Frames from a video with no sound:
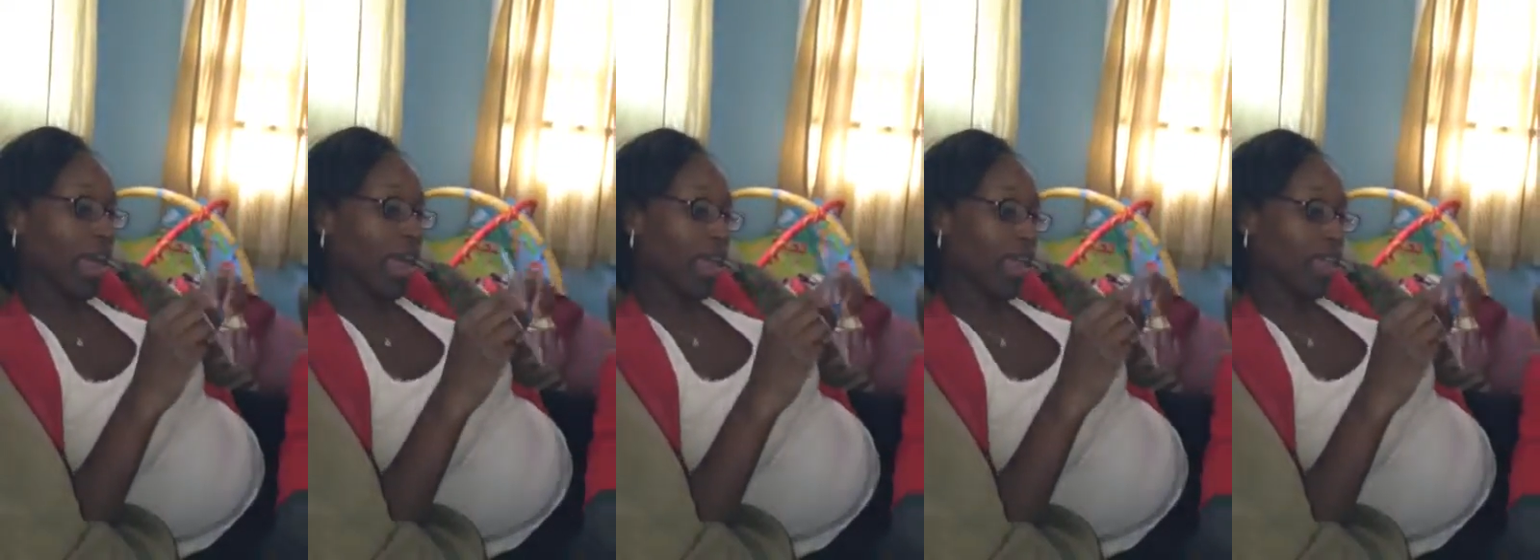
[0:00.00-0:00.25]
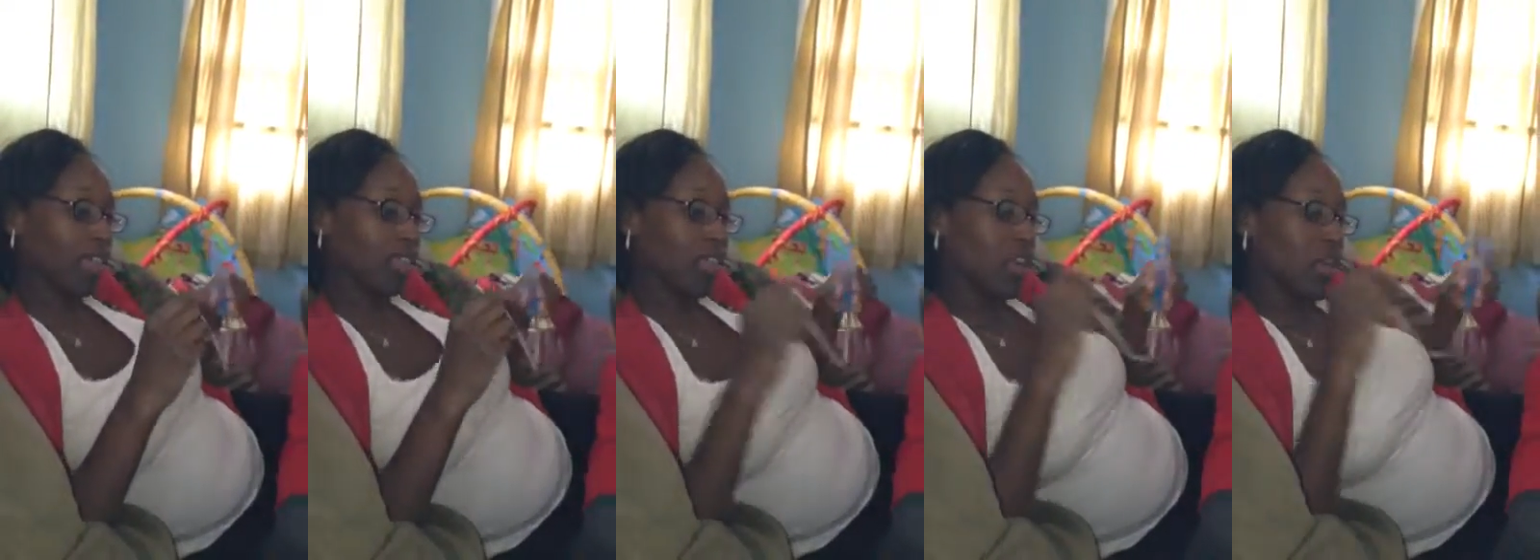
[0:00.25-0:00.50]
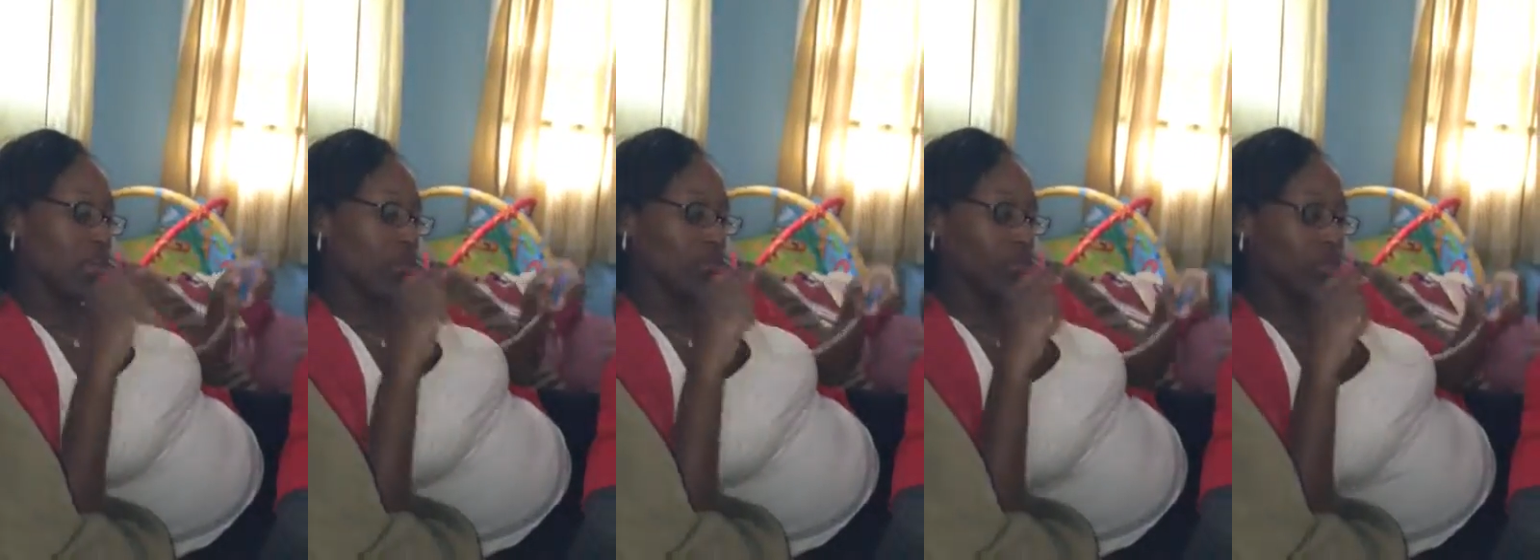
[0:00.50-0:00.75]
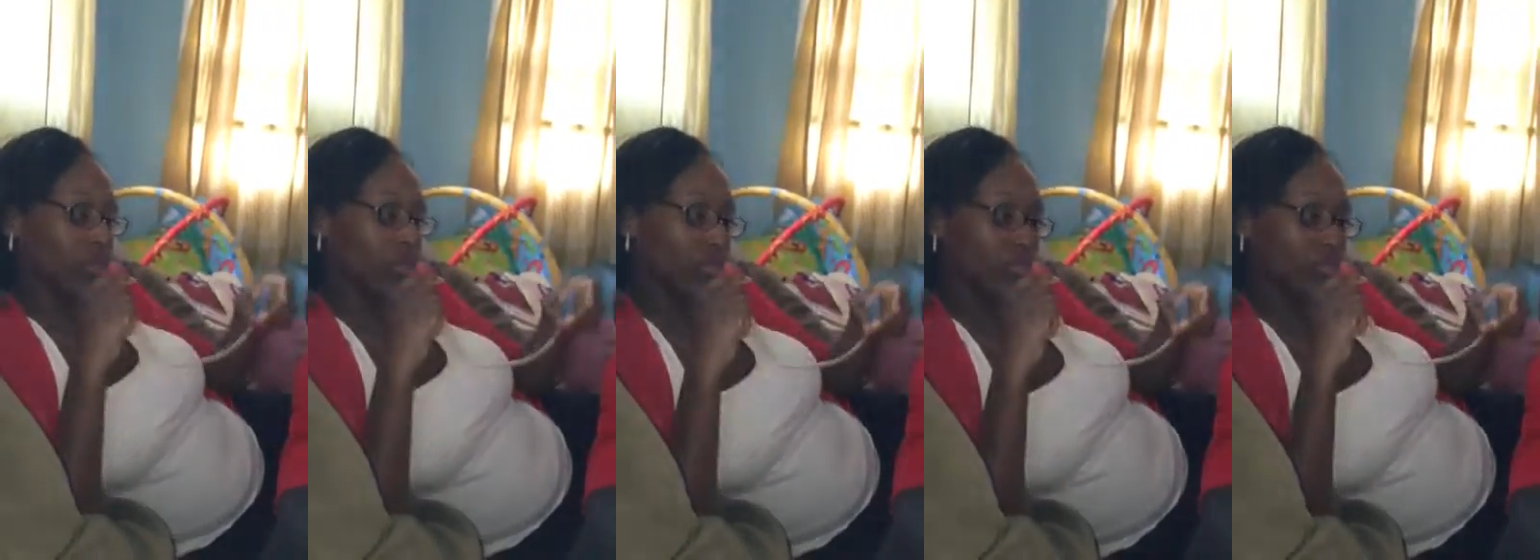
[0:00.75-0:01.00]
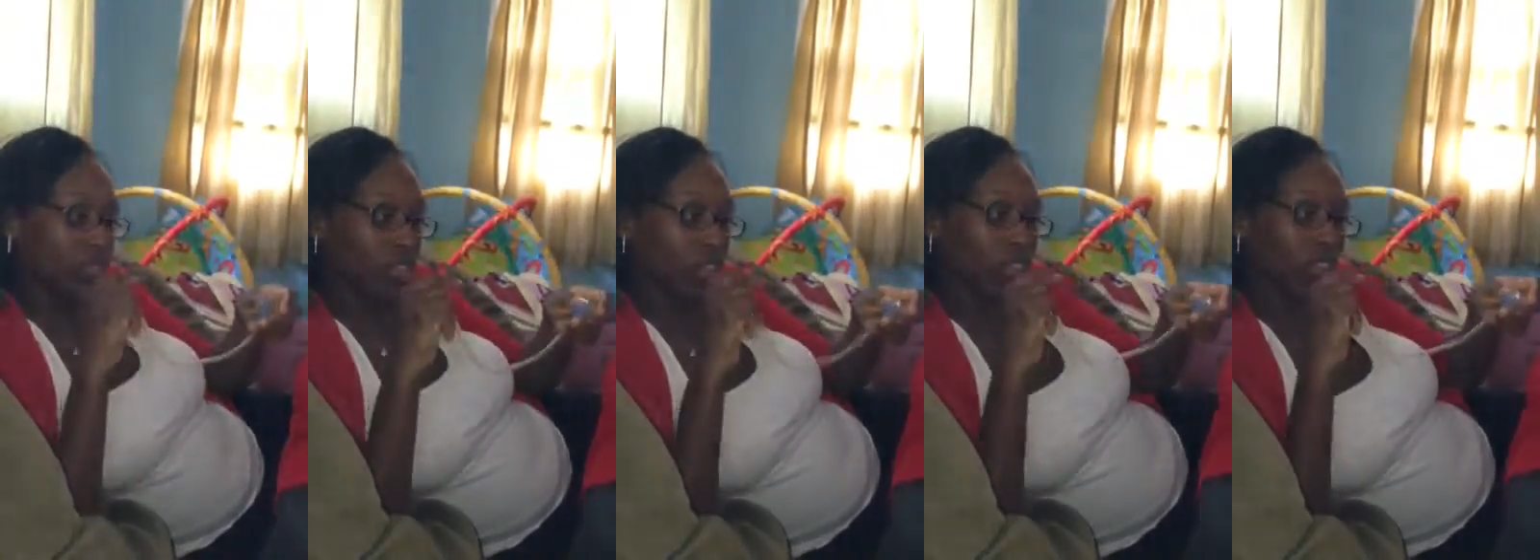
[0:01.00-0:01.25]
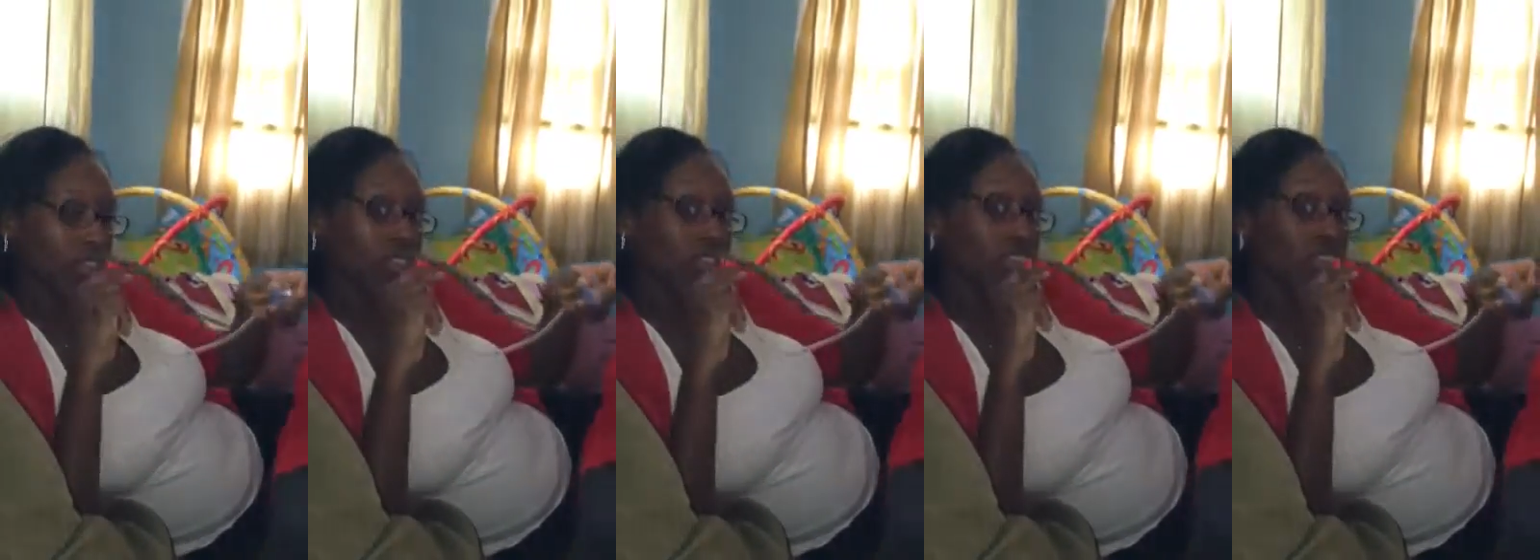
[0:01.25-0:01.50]
And um, you
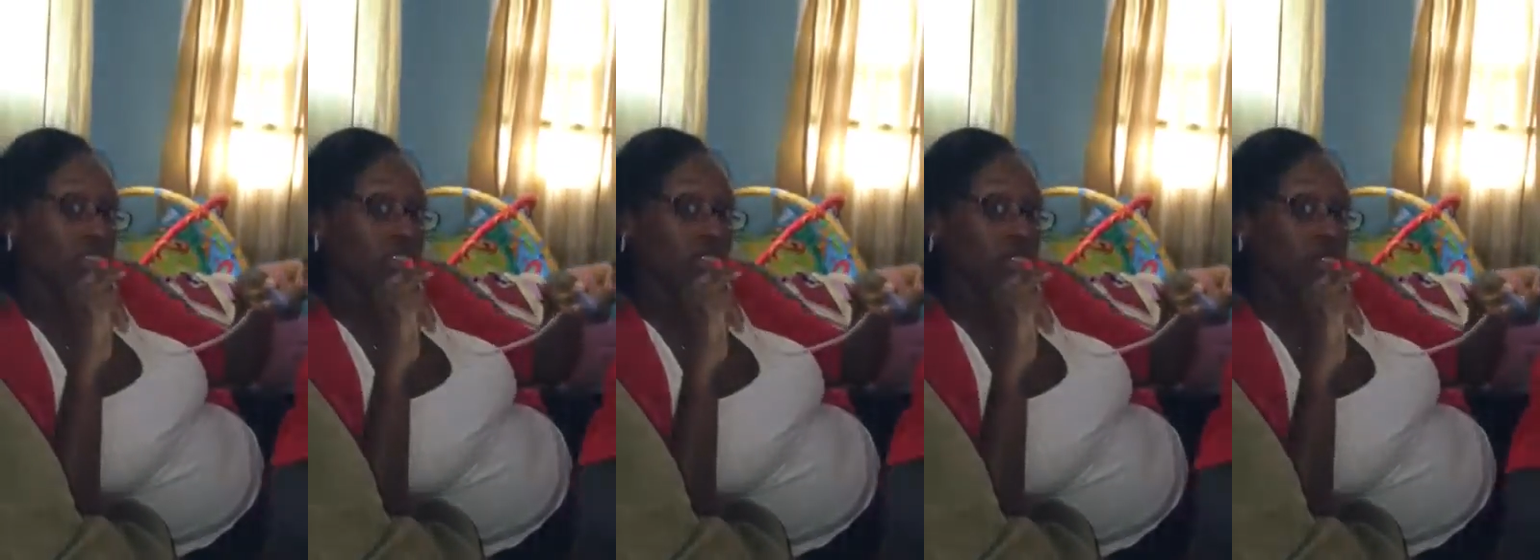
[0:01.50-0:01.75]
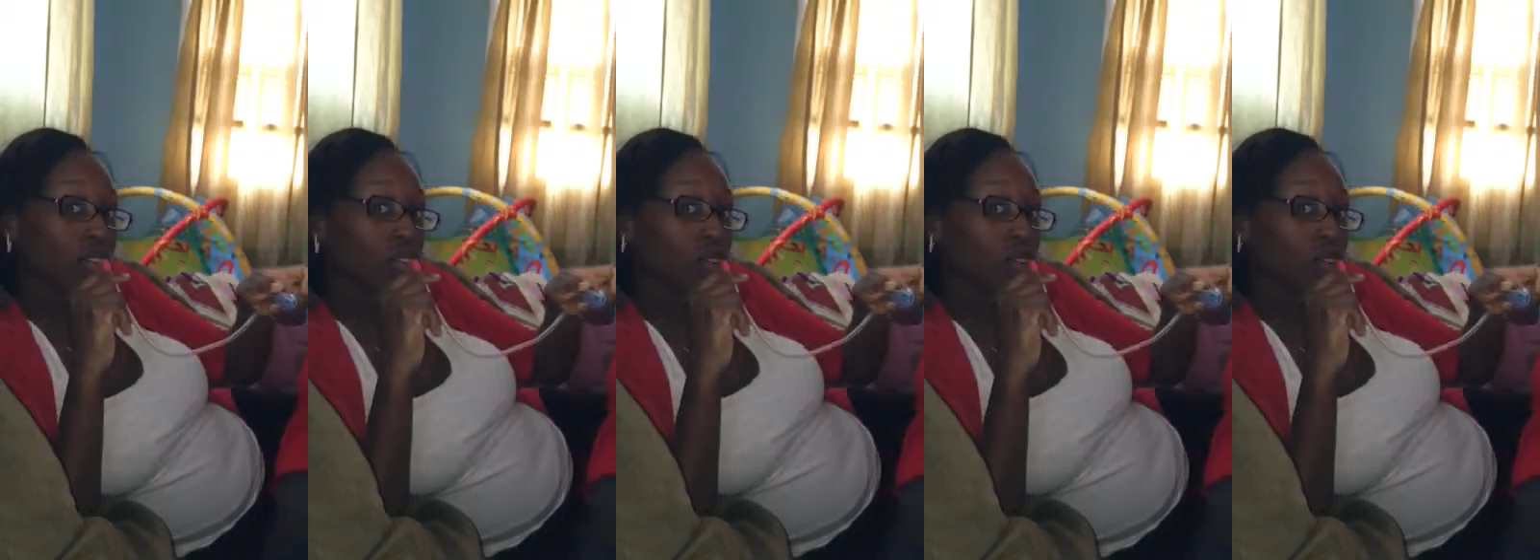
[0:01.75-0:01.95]
suck this,